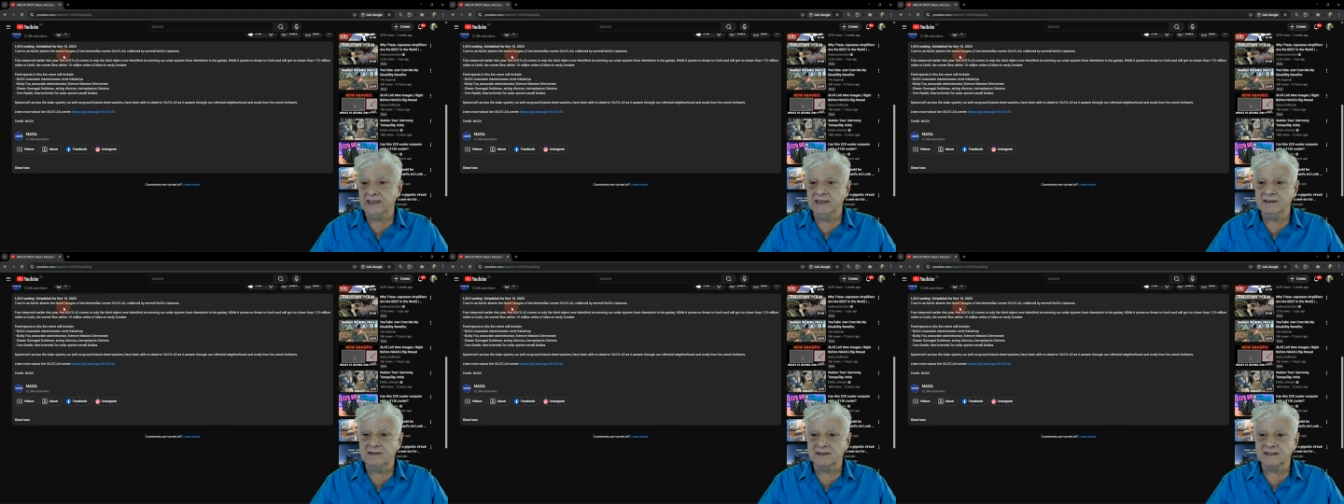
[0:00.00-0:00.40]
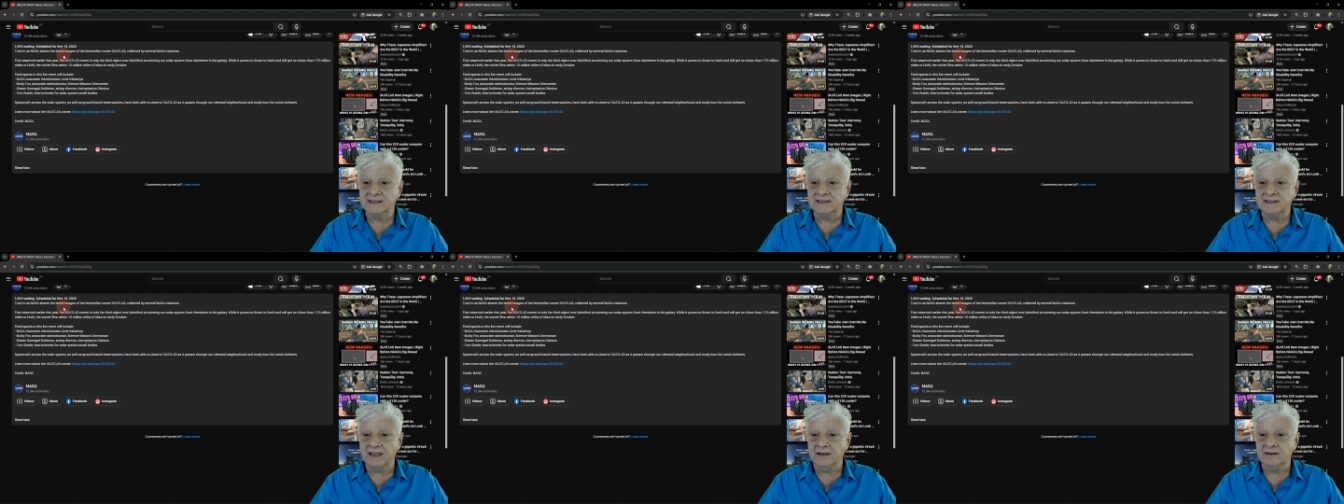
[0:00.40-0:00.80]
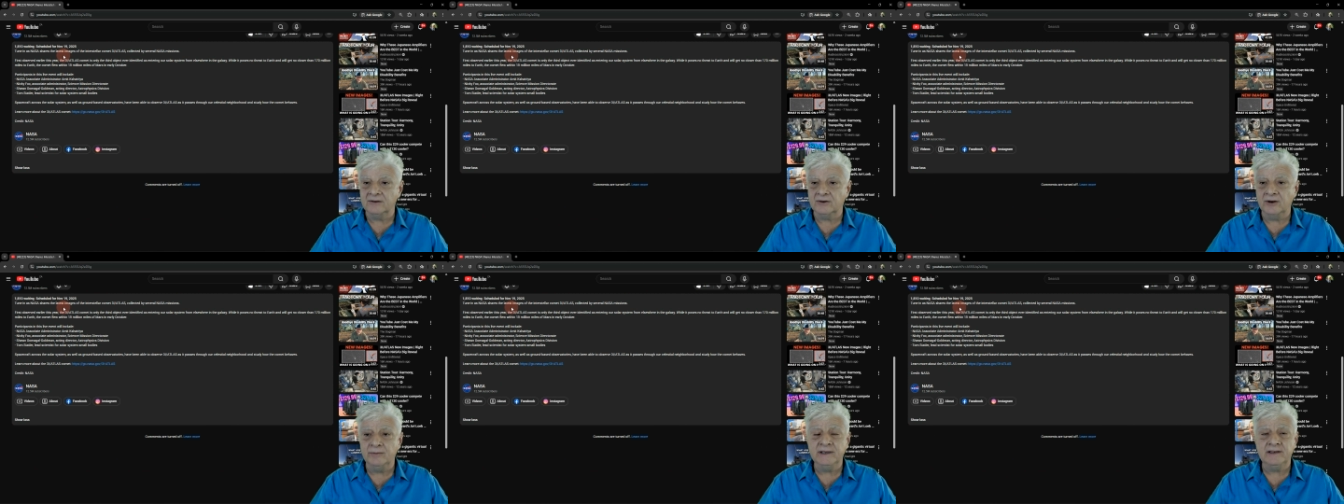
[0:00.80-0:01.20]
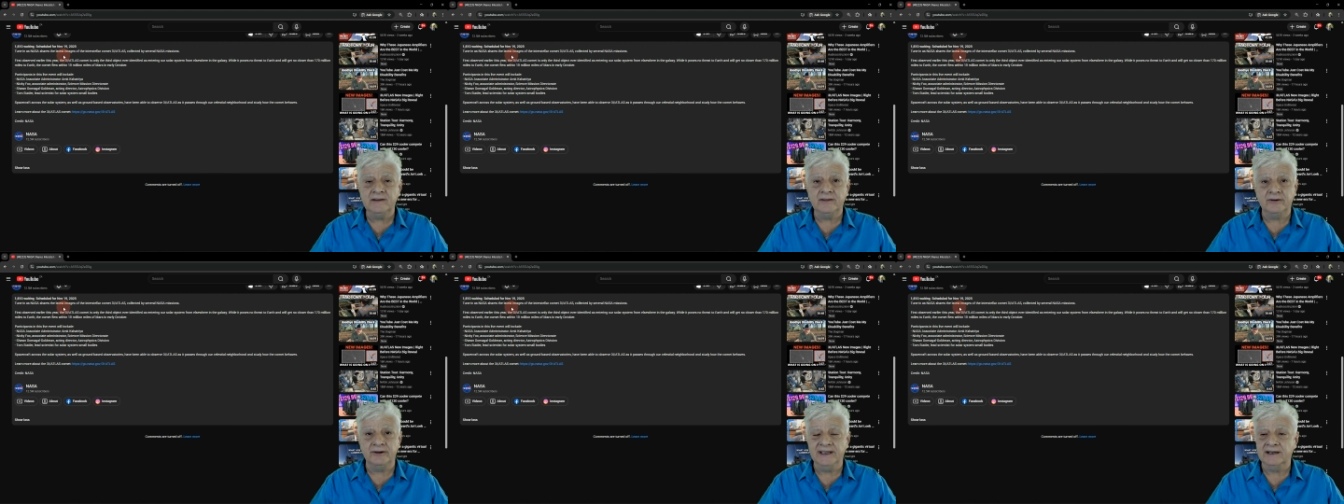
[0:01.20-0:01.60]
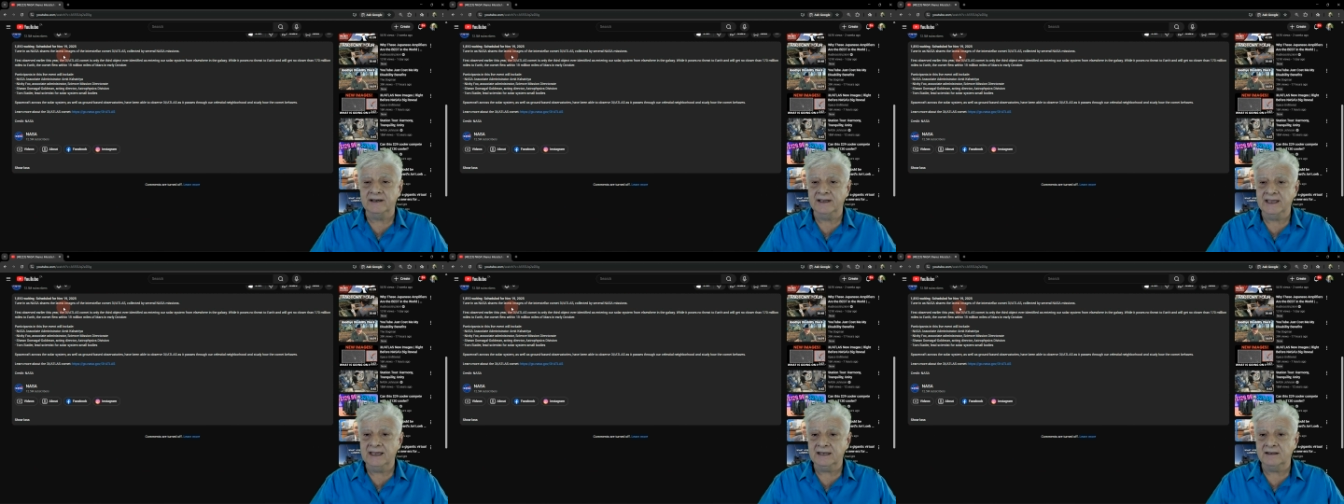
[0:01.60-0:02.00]
interstellar comet
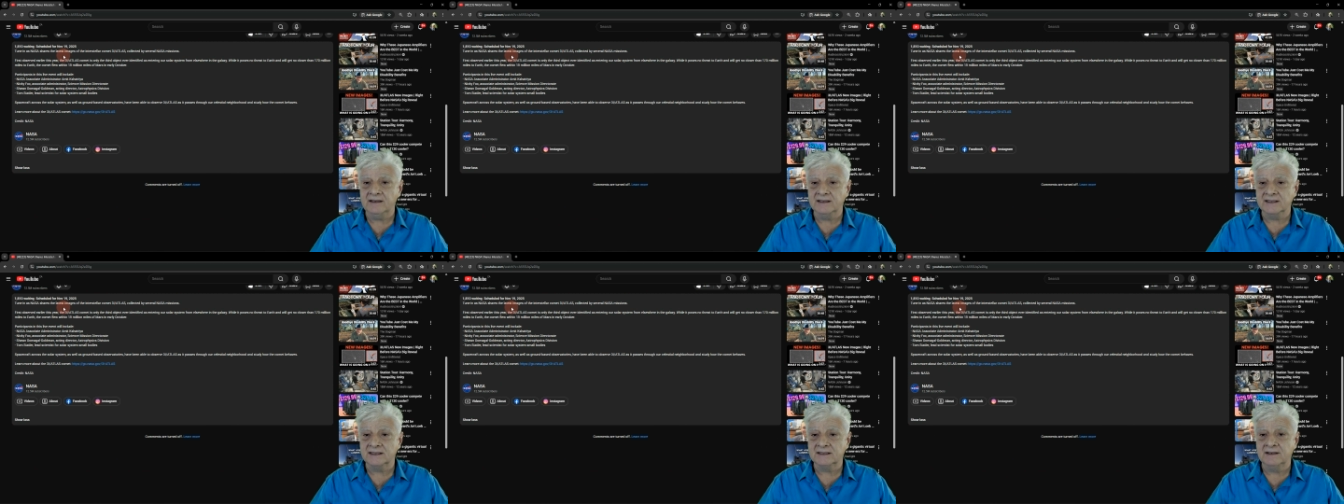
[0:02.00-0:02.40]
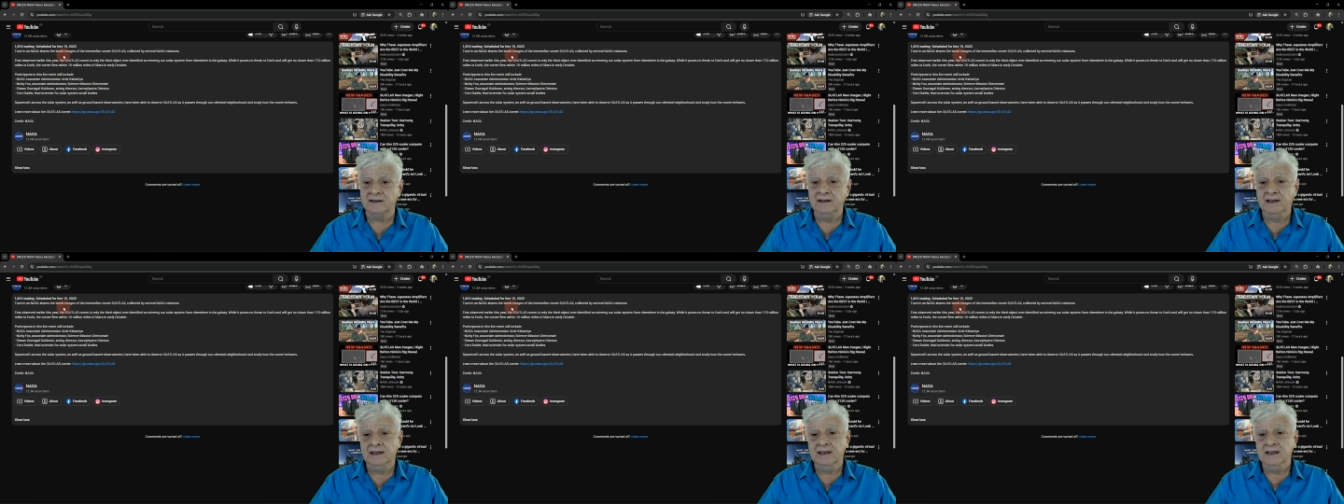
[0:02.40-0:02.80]
3I Atlas